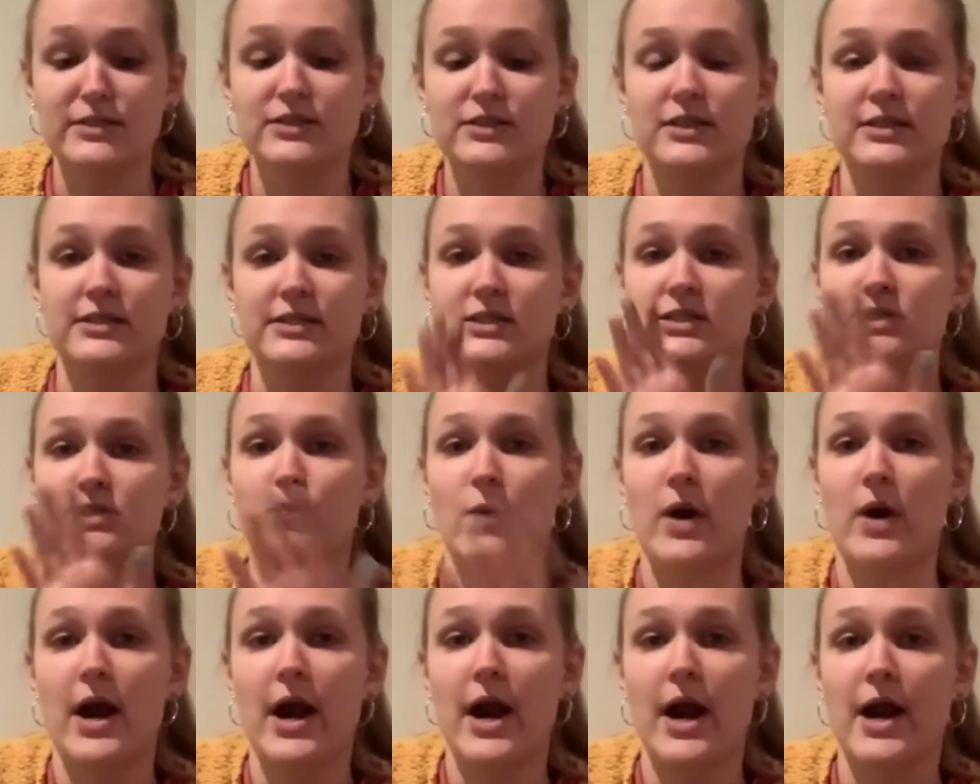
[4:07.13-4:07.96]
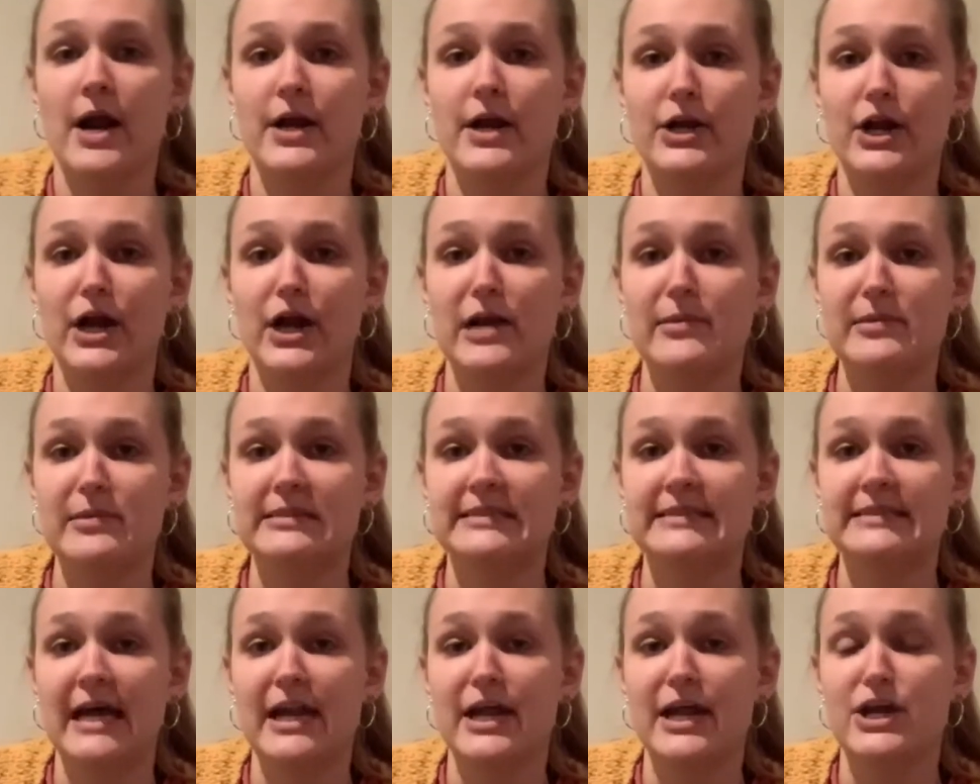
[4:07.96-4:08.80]
So this is where you're going to be
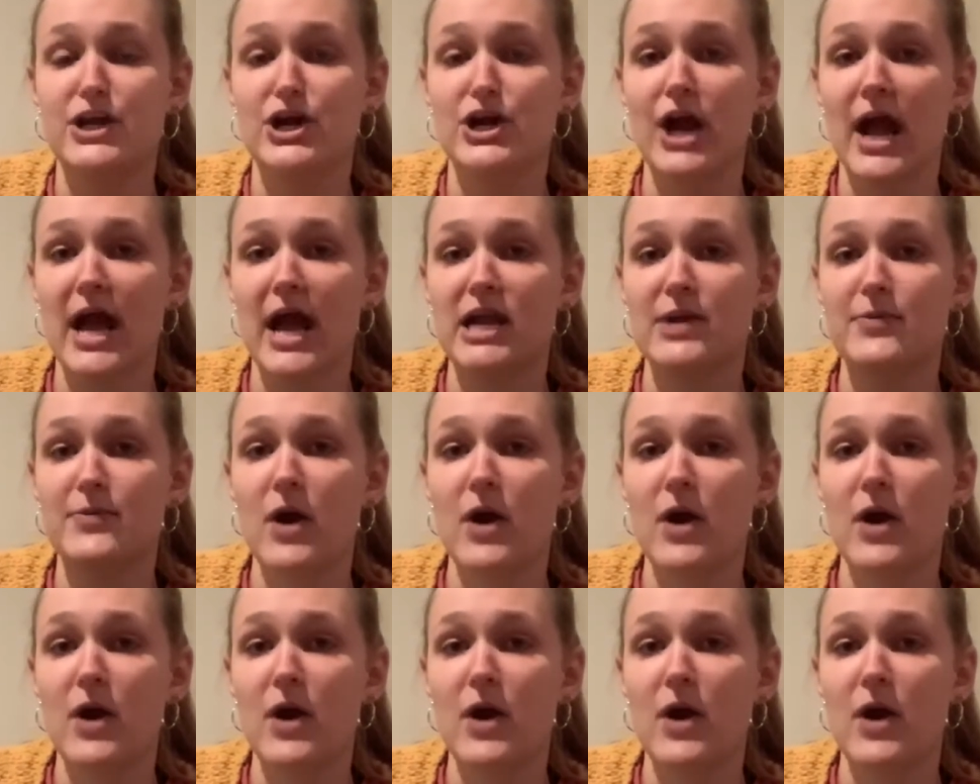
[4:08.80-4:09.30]
setting your end